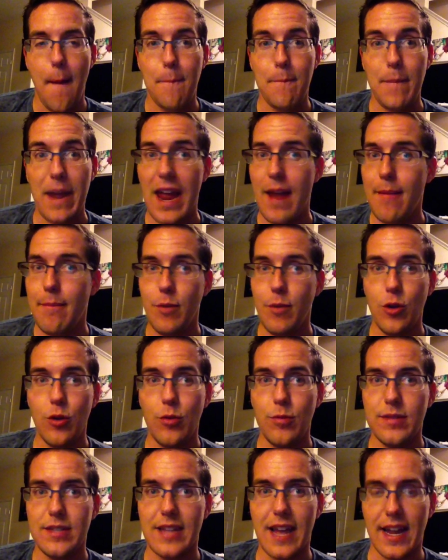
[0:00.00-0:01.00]
Man
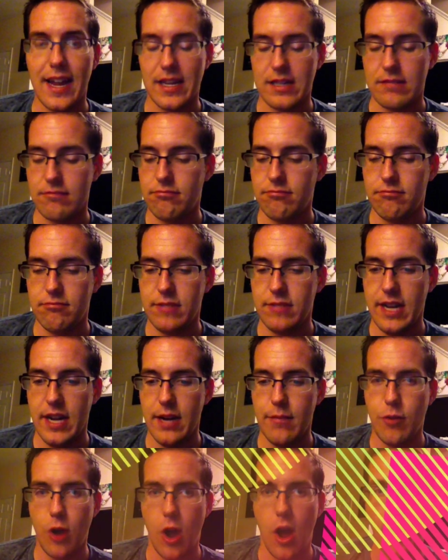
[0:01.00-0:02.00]
boobs that need
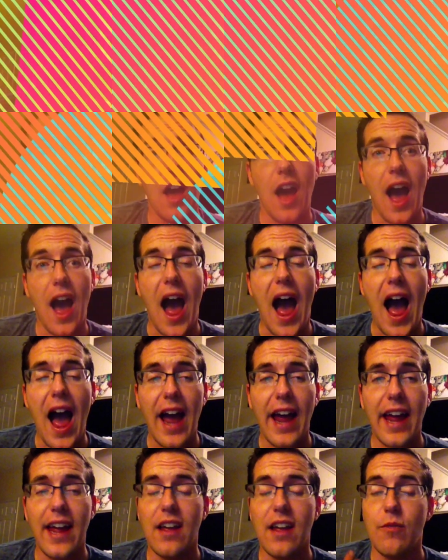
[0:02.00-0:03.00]
a bra.
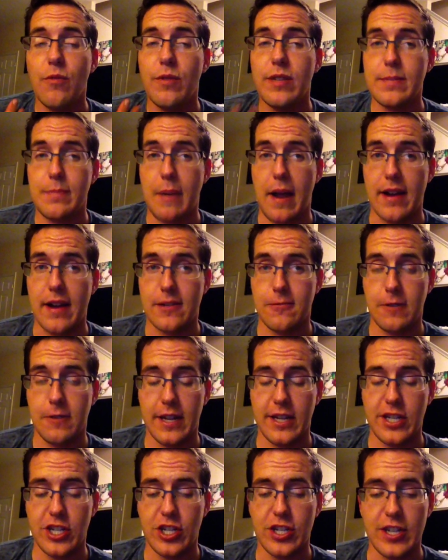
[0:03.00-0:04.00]
I respect
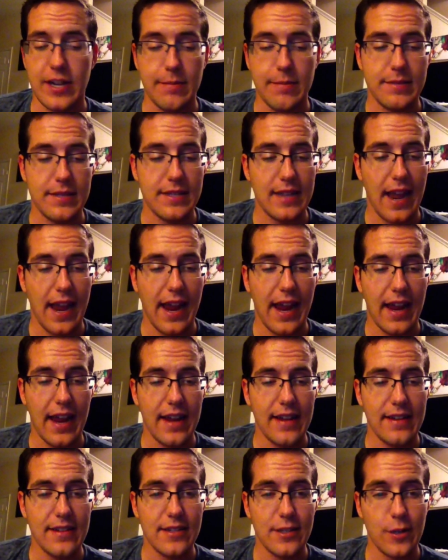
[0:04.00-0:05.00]
relationships,
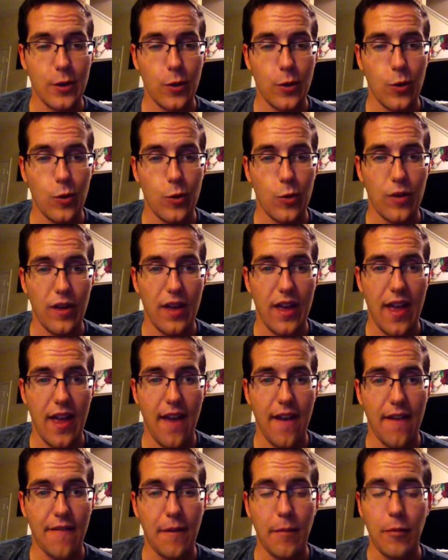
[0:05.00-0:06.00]
and so
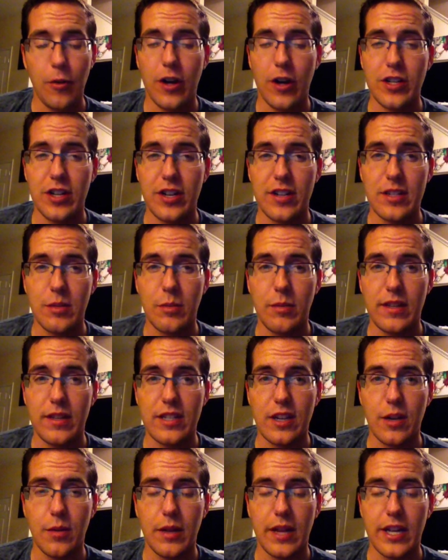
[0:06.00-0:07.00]
if I'm crushing on someone
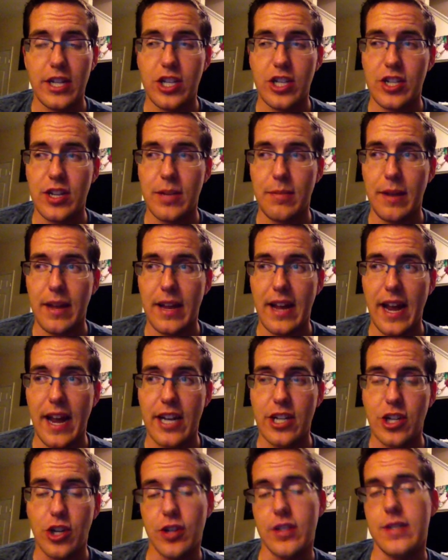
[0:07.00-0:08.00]
that's on a relationship, it kind
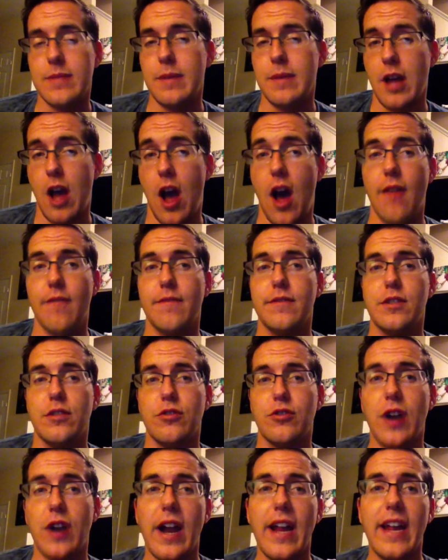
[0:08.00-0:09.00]
of turns me off. So
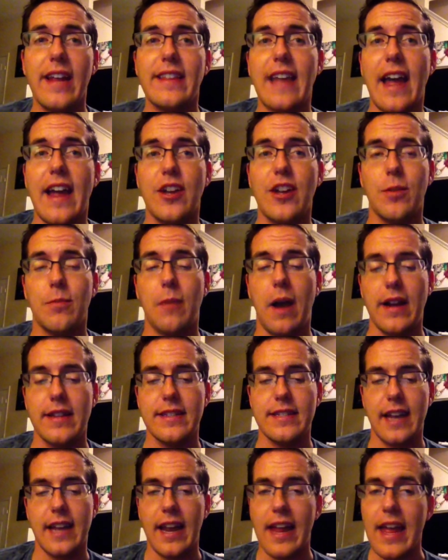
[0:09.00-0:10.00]
try and get that in your
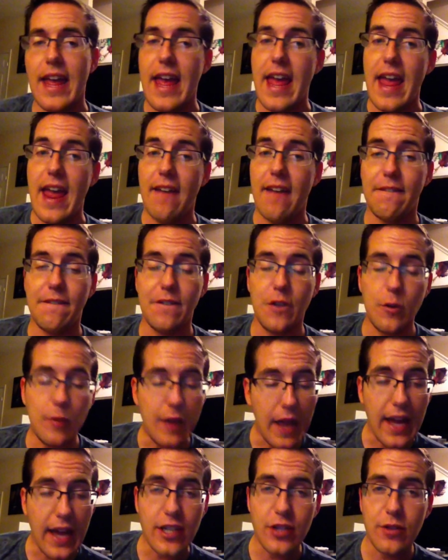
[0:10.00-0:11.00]
mindset. If you
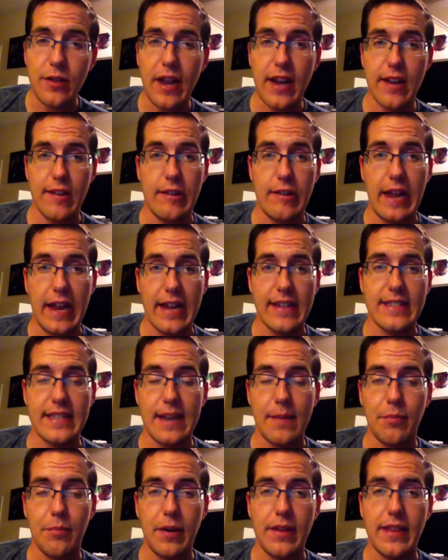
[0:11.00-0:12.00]
can't do that and you can't
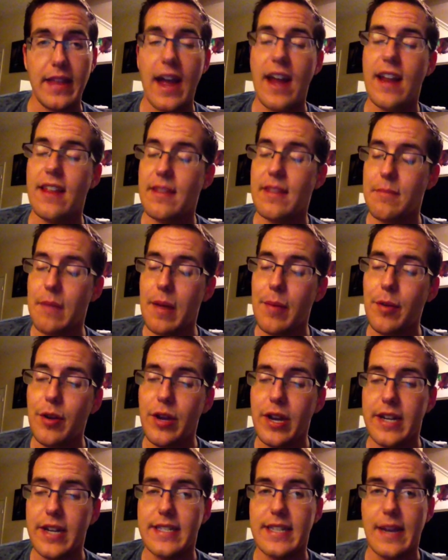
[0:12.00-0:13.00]
separate that, then maybe you
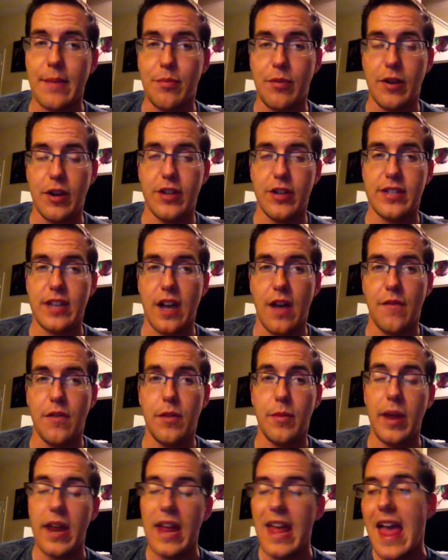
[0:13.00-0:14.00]
need to separate yourself a
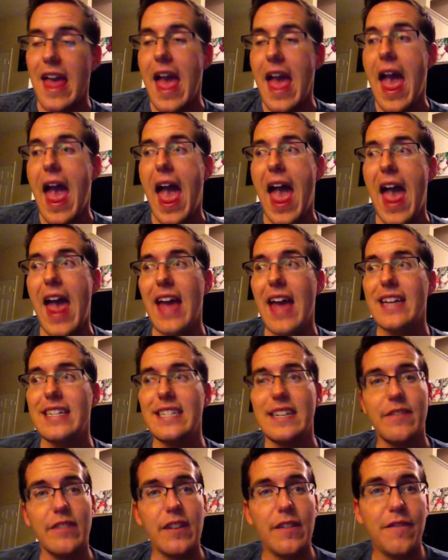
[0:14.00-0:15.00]
little bit. And
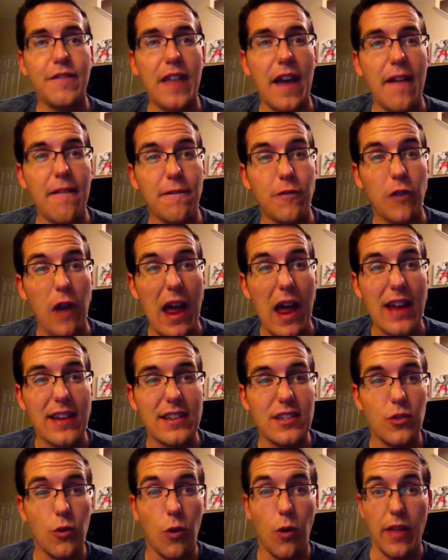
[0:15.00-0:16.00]
even if that
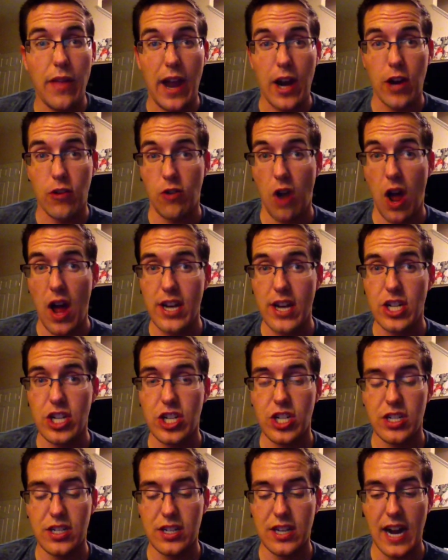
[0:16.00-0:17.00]
friend or that
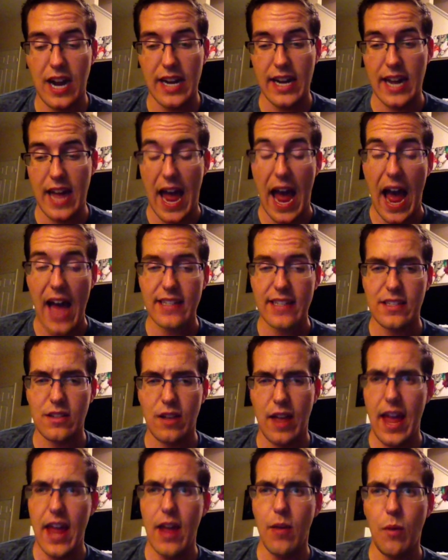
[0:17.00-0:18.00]
crush kind of asks,
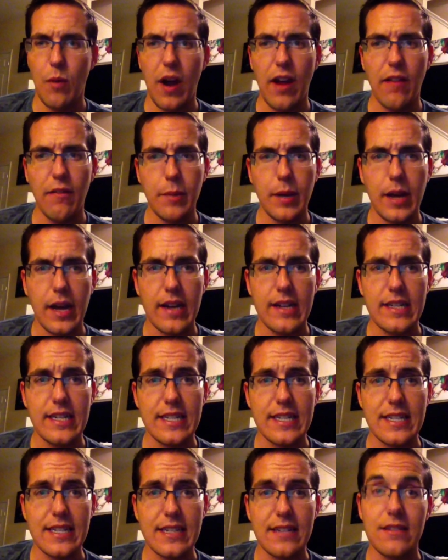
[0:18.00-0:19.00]
hey, why are you even kind of
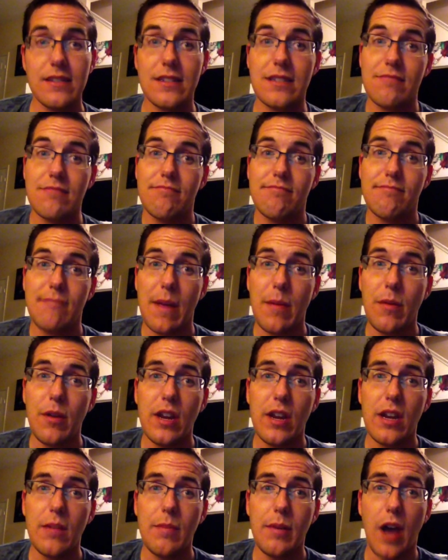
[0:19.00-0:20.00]
distant? Maybe you
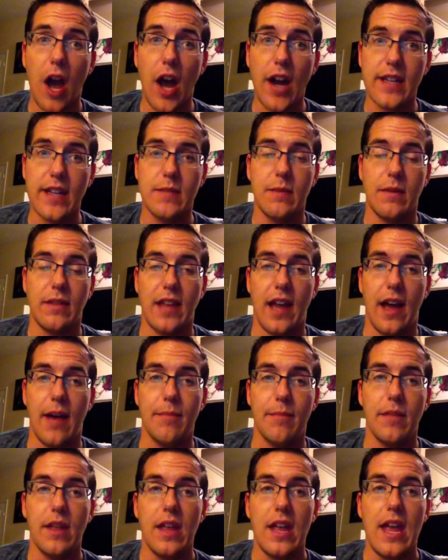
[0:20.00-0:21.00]
need to be honest with
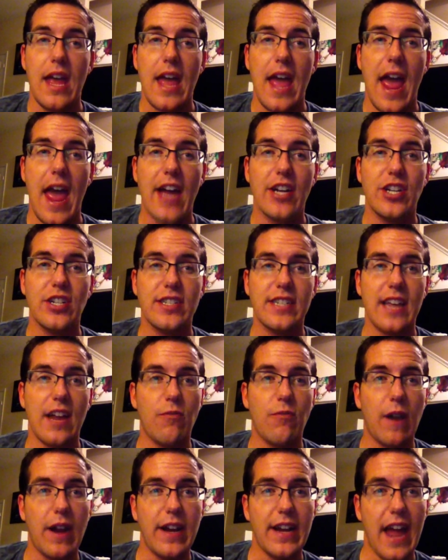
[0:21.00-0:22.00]
them and just say
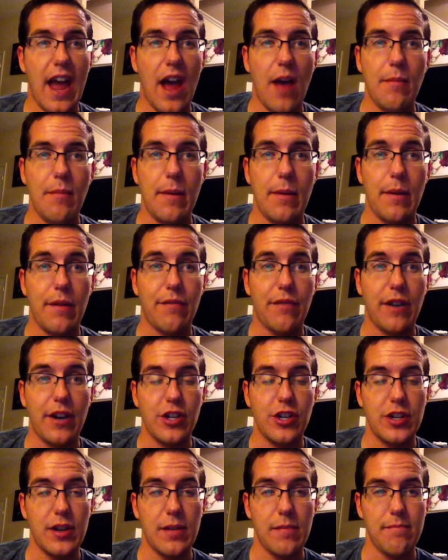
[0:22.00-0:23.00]
right now, maybe a
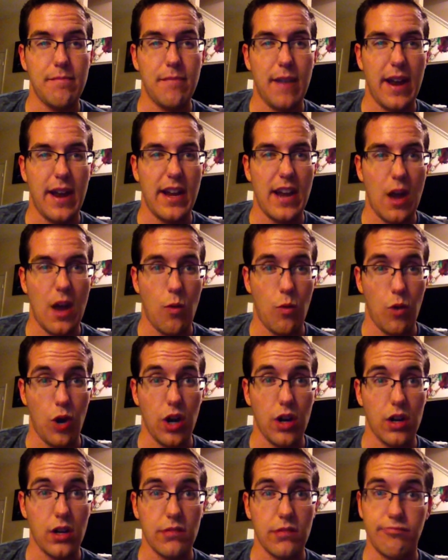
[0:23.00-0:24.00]
friendship might not
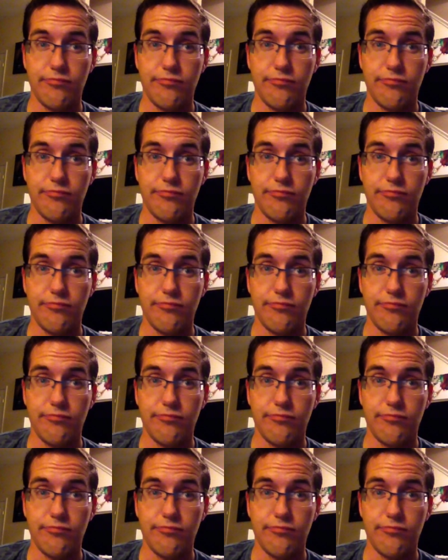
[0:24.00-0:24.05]
work.